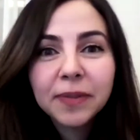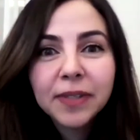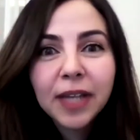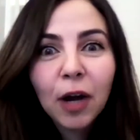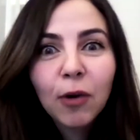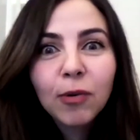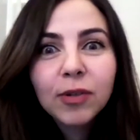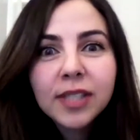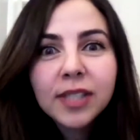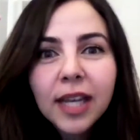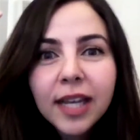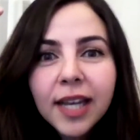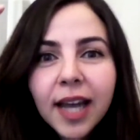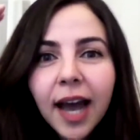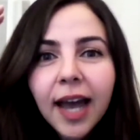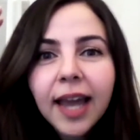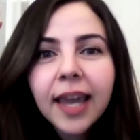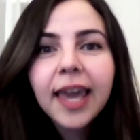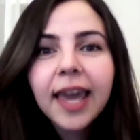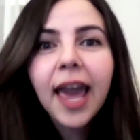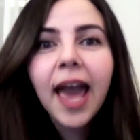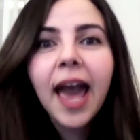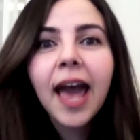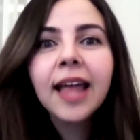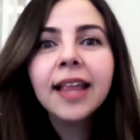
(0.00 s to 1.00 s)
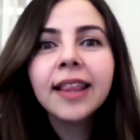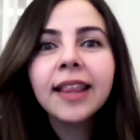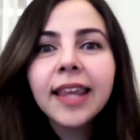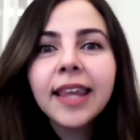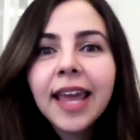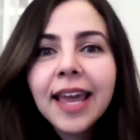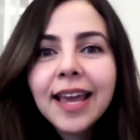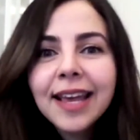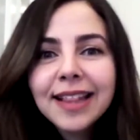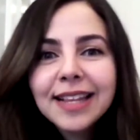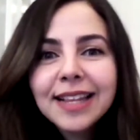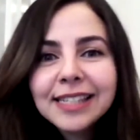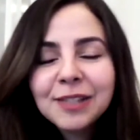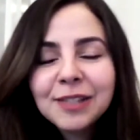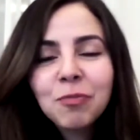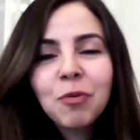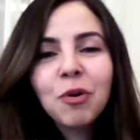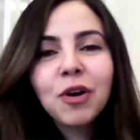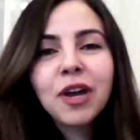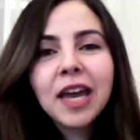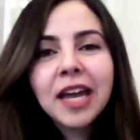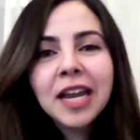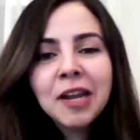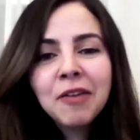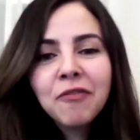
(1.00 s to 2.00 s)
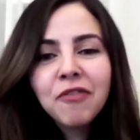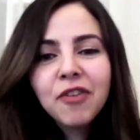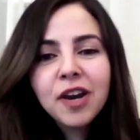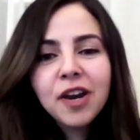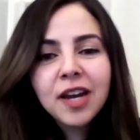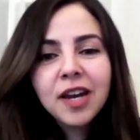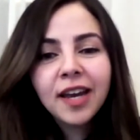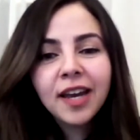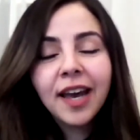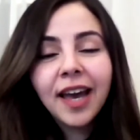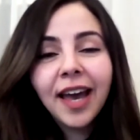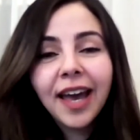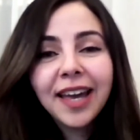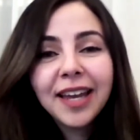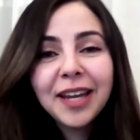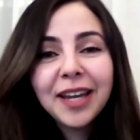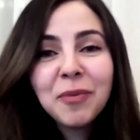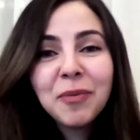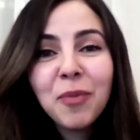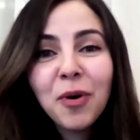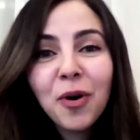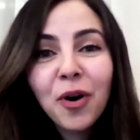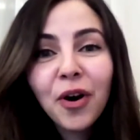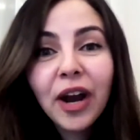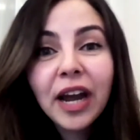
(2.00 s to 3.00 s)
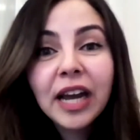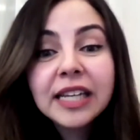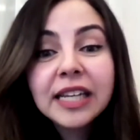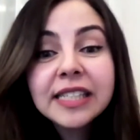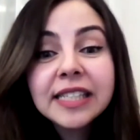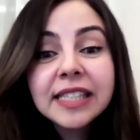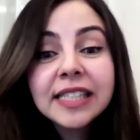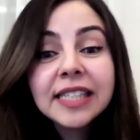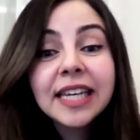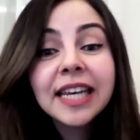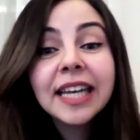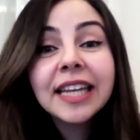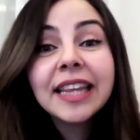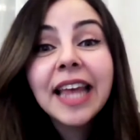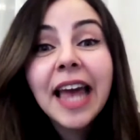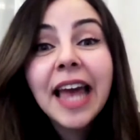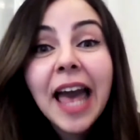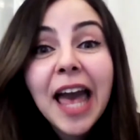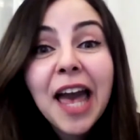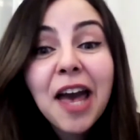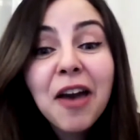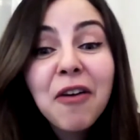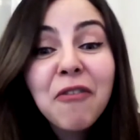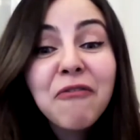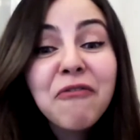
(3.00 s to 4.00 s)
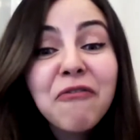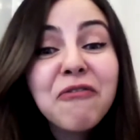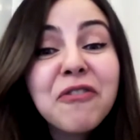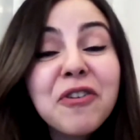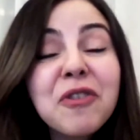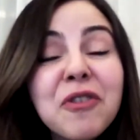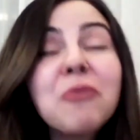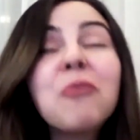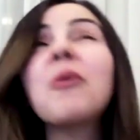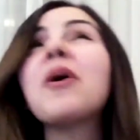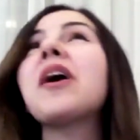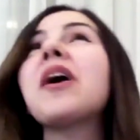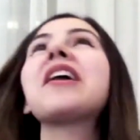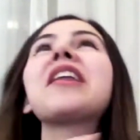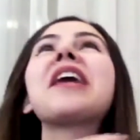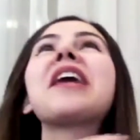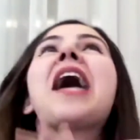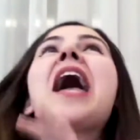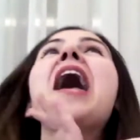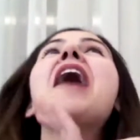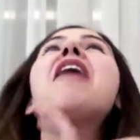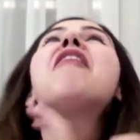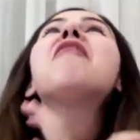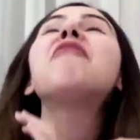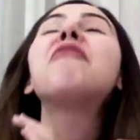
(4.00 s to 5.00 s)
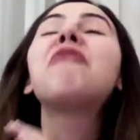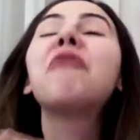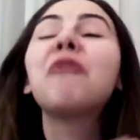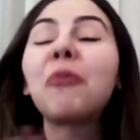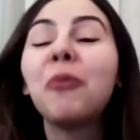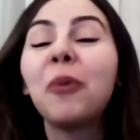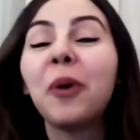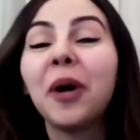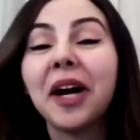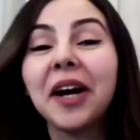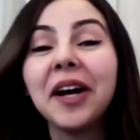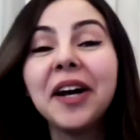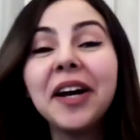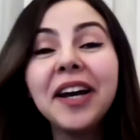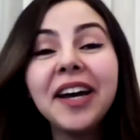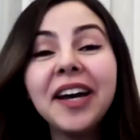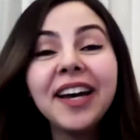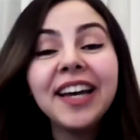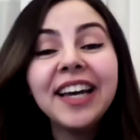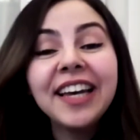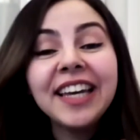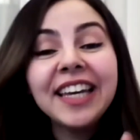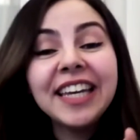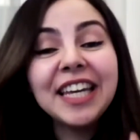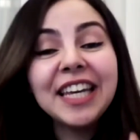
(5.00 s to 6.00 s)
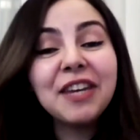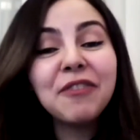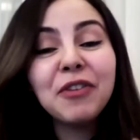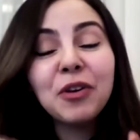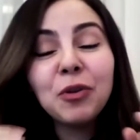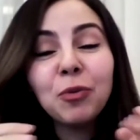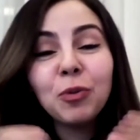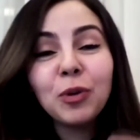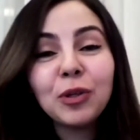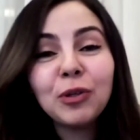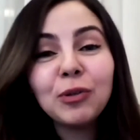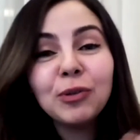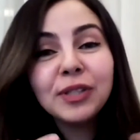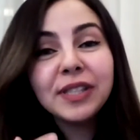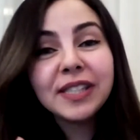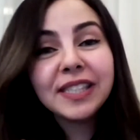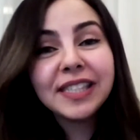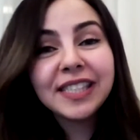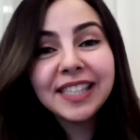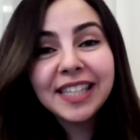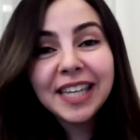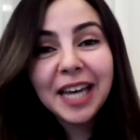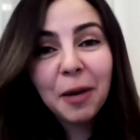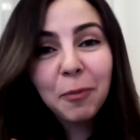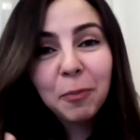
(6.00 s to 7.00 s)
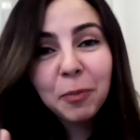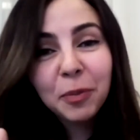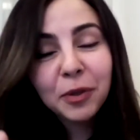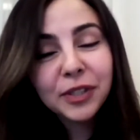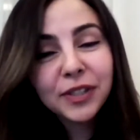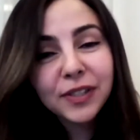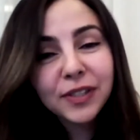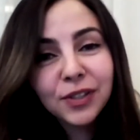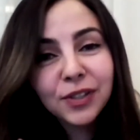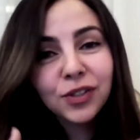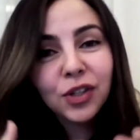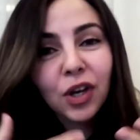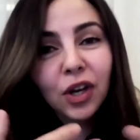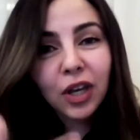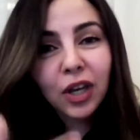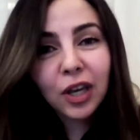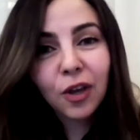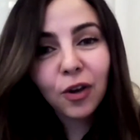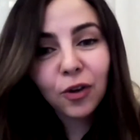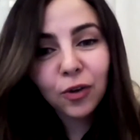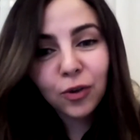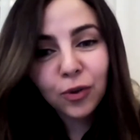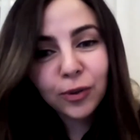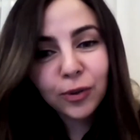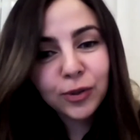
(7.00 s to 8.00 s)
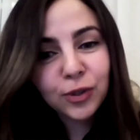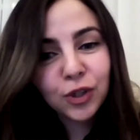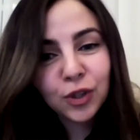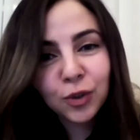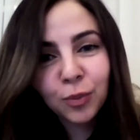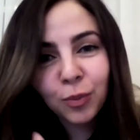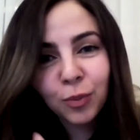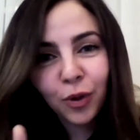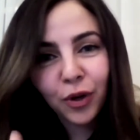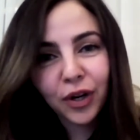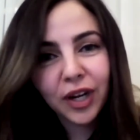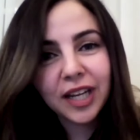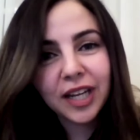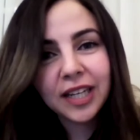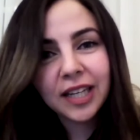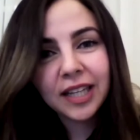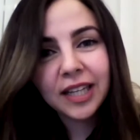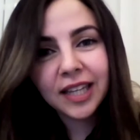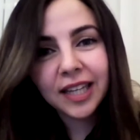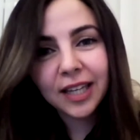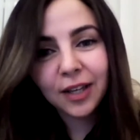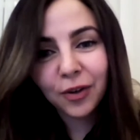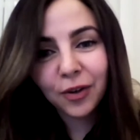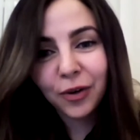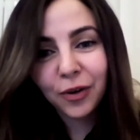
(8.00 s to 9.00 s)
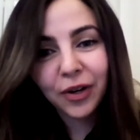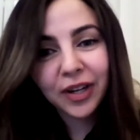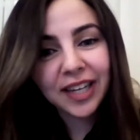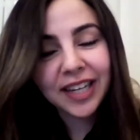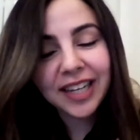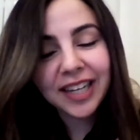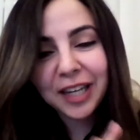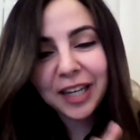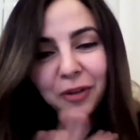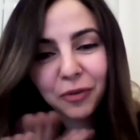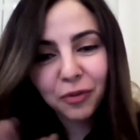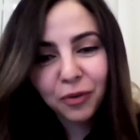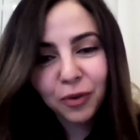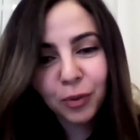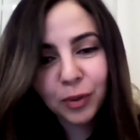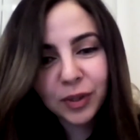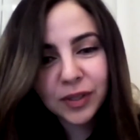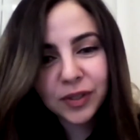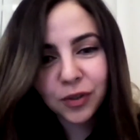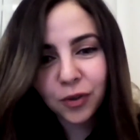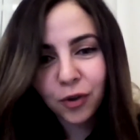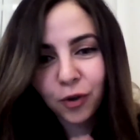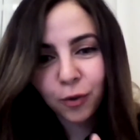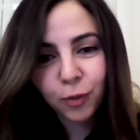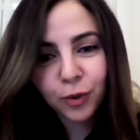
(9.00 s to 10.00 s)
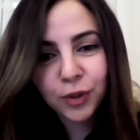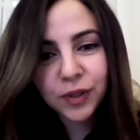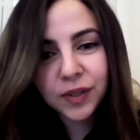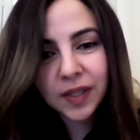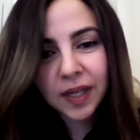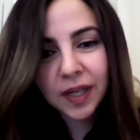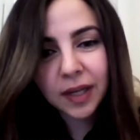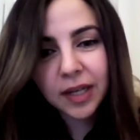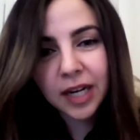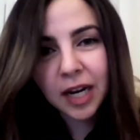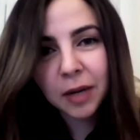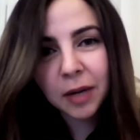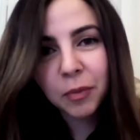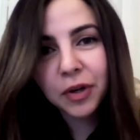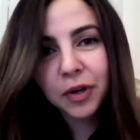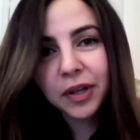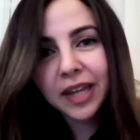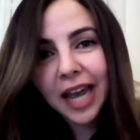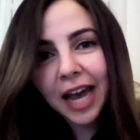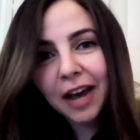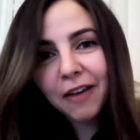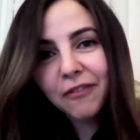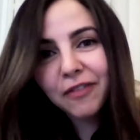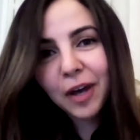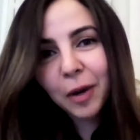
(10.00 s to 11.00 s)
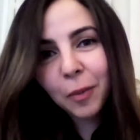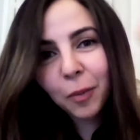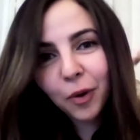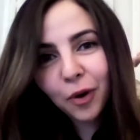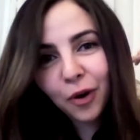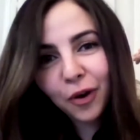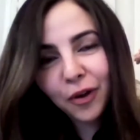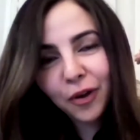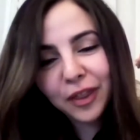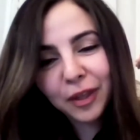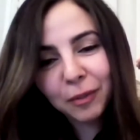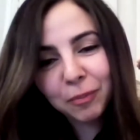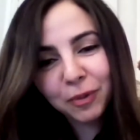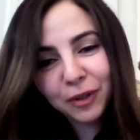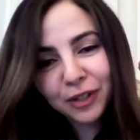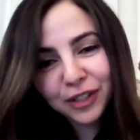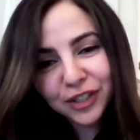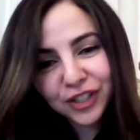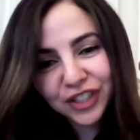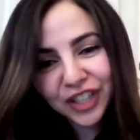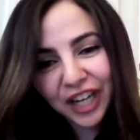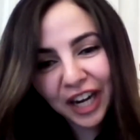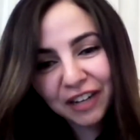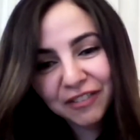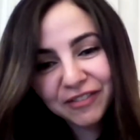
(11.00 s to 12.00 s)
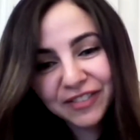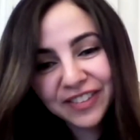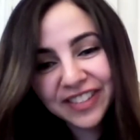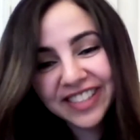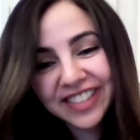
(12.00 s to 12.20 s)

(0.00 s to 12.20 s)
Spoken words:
I was like, I can't take this book anymore. I see it everywhere, everywhere. Even when you see a person talking on YouTube or anything, or any influencer or bookstagrammer, they have that book on the bookshelves.